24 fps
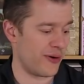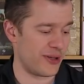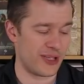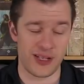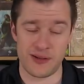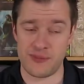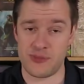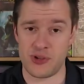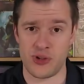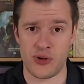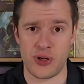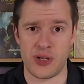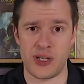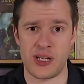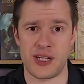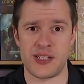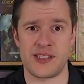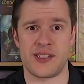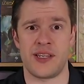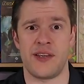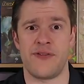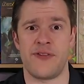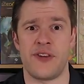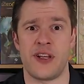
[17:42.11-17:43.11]
And they're doing
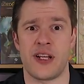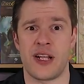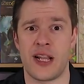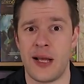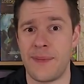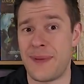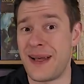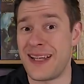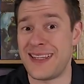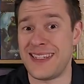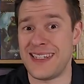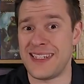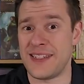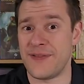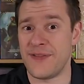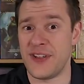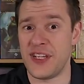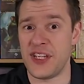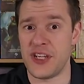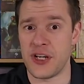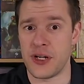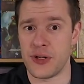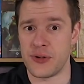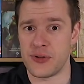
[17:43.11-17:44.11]
nicely for the club and these
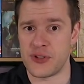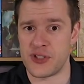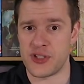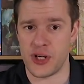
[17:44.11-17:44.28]
videos.